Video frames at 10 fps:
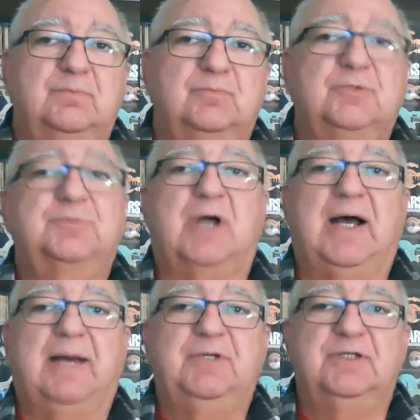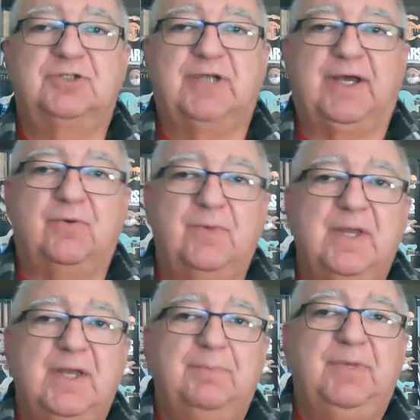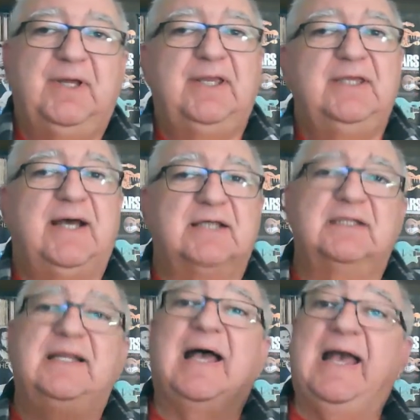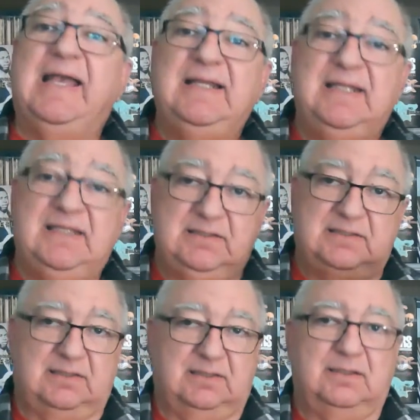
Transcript: subscribe to his channel. But he has an 80s